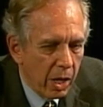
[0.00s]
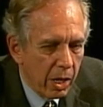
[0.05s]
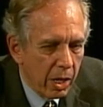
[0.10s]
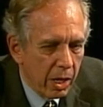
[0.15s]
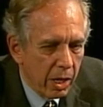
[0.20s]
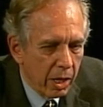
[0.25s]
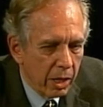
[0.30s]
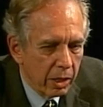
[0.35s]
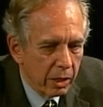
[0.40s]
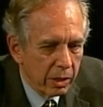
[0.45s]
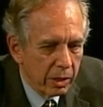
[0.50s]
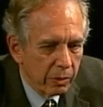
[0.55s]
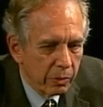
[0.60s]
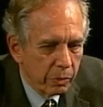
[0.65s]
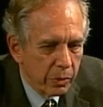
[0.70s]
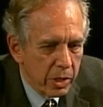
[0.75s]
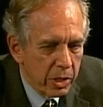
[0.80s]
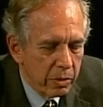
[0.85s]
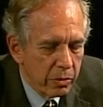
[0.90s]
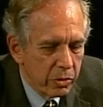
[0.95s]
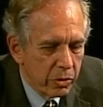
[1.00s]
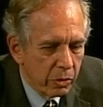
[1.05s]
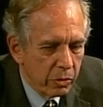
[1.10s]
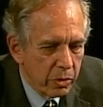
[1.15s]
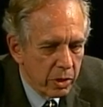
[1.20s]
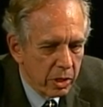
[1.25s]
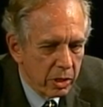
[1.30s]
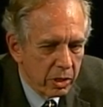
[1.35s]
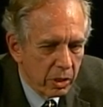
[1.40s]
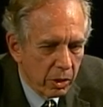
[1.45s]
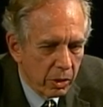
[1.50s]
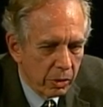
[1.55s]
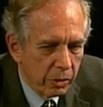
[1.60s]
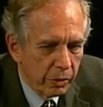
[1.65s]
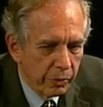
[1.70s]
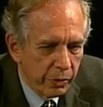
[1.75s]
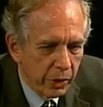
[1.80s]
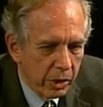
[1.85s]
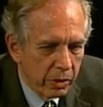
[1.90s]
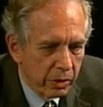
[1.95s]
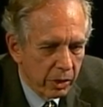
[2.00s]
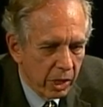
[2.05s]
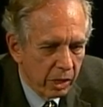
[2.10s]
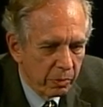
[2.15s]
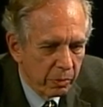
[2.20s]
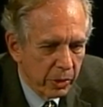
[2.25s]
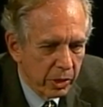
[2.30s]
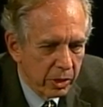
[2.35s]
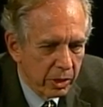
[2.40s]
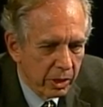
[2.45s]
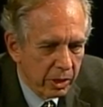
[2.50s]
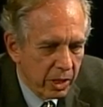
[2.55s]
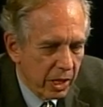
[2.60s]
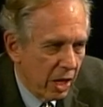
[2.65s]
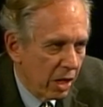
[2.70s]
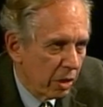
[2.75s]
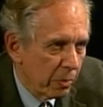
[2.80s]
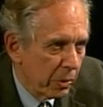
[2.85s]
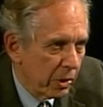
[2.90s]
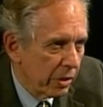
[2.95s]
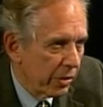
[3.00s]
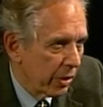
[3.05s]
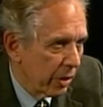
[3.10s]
And we do need to hold the federal government accountable.